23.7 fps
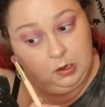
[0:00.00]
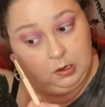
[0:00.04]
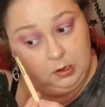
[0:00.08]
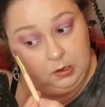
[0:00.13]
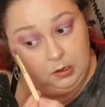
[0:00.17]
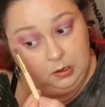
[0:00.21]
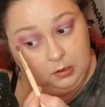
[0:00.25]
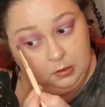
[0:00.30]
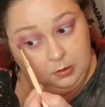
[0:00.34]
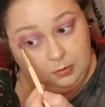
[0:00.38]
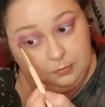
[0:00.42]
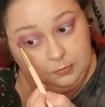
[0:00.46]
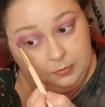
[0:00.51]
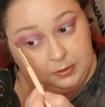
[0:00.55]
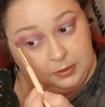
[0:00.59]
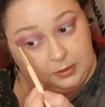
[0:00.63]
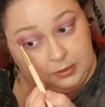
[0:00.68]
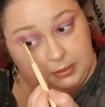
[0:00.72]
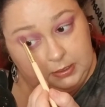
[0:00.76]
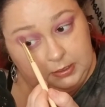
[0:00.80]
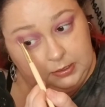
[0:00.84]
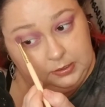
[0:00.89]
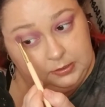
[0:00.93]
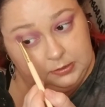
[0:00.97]
And
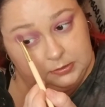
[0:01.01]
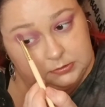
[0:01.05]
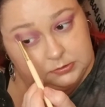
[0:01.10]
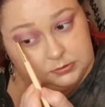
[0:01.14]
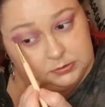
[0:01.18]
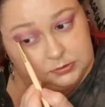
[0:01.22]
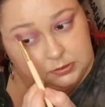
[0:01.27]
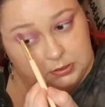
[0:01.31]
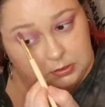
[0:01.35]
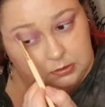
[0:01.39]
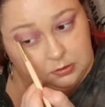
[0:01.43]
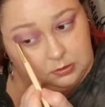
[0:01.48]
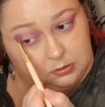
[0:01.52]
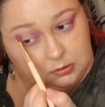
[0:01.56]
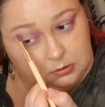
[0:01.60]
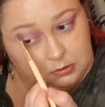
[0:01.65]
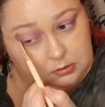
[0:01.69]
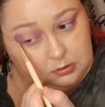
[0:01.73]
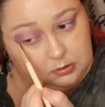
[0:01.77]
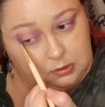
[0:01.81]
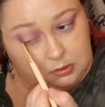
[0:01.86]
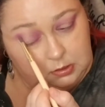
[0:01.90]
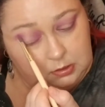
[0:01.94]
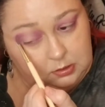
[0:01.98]
he is
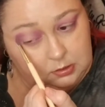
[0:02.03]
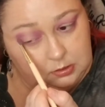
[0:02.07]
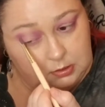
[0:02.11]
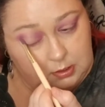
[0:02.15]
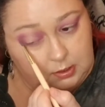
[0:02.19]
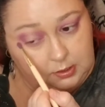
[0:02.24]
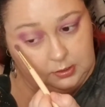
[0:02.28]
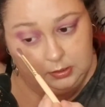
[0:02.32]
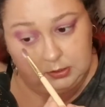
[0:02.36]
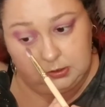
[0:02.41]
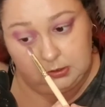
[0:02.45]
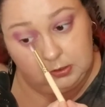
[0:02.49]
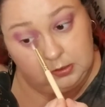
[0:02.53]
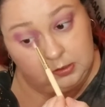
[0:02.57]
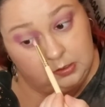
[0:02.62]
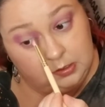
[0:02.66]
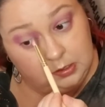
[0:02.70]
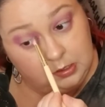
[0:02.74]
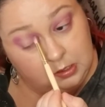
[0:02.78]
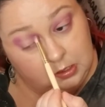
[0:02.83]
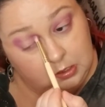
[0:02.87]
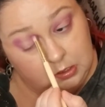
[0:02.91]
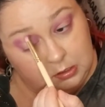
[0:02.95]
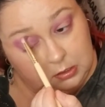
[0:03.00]
not liking
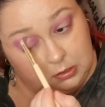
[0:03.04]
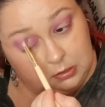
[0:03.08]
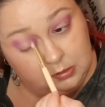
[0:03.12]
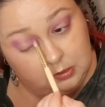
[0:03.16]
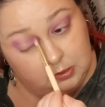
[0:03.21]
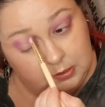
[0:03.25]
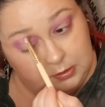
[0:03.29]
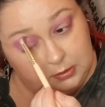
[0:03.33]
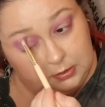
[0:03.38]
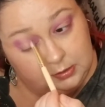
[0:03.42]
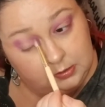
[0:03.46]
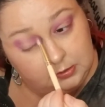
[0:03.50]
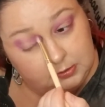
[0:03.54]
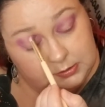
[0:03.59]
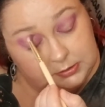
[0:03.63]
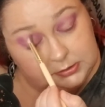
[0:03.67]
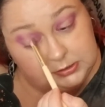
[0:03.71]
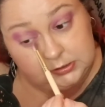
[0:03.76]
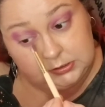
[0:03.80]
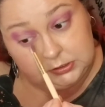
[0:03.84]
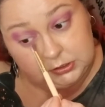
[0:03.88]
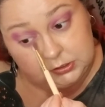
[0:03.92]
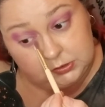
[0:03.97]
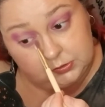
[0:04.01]
not getting
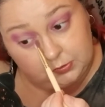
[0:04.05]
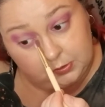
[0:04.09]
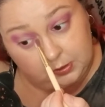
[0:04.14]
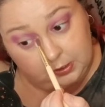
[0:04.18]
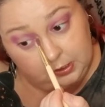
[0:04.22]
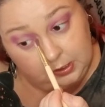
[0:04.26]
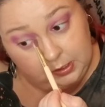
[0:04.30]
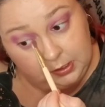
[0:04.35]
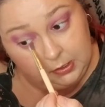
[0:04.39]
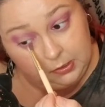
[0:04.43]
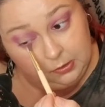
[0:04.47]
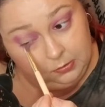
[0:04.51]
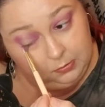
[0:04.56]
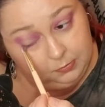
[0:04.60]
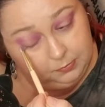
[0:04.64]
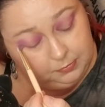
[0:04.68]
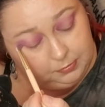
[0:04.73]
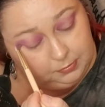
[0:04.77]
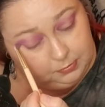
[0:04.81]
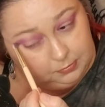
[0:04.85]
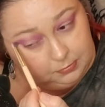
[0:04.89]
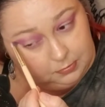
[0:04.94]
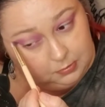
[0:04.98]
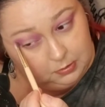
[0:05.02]
attention right now.
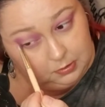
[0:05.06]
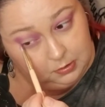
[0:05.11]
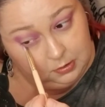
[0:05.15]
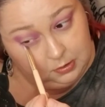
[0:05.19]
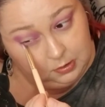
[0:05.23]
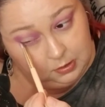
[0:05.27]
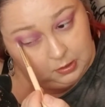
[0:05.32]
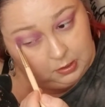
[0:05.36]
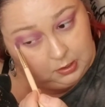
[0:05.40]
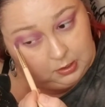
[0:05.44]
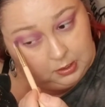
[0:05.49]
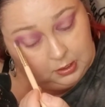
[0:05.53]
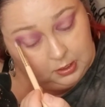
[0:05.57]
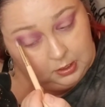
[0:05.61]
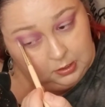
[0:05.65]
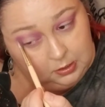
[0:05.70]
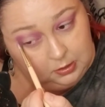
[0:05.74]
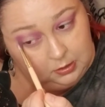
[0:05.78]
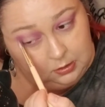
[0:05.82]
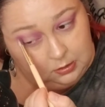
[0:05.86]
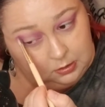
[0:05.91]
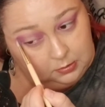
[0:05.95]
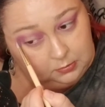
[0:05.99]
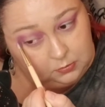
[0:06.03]

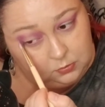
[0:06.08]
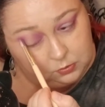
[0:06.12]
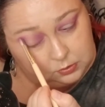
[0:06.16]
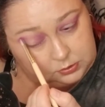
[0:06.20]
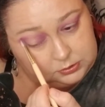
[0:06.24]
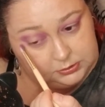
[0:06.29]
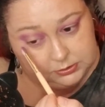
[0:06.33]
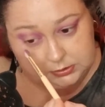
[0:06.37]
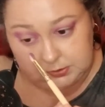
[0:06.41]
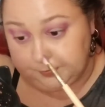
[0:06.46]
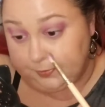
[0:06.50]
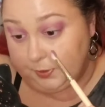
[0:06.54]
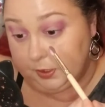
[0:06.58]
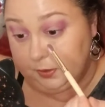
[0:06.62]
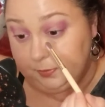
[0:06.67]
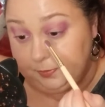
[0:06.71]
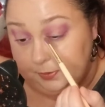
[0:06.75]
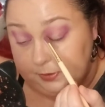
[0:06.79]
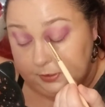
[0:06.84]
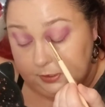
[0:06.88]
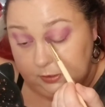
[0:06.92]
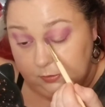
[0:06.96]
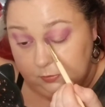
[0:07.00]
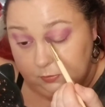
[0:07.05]
Of course, he's a
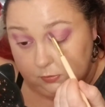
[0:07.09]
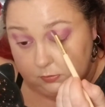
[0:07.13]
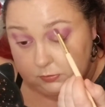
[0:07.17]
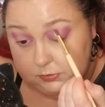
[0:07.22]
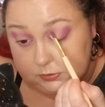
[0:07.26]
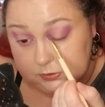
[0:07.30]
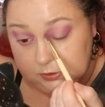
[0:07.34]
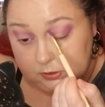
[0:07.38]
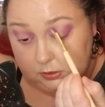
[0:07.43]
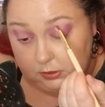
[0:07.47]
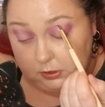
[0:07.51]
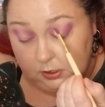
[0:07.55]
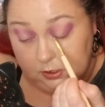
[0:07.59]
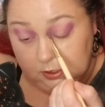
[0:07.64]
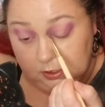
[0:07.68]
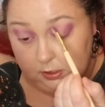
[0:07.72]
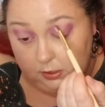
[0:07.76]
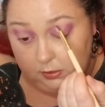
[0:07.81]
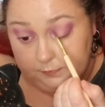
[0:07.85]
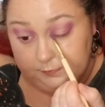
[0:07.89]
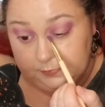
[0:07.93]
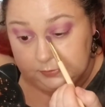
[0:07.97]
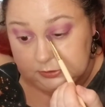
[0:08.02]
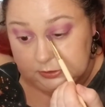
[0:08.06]
puppy. He wants a lot
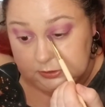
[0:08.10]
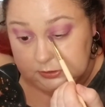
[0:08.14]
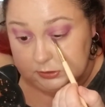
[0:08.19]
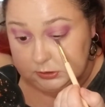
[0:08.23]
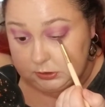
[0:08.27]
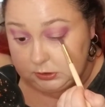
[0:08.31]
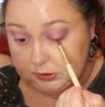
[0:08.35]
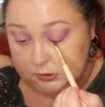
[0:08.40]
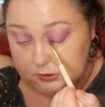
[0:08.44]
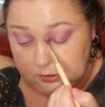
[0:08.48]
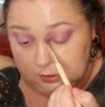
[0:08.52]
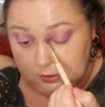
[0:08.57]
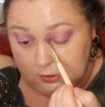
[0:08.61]
of attention.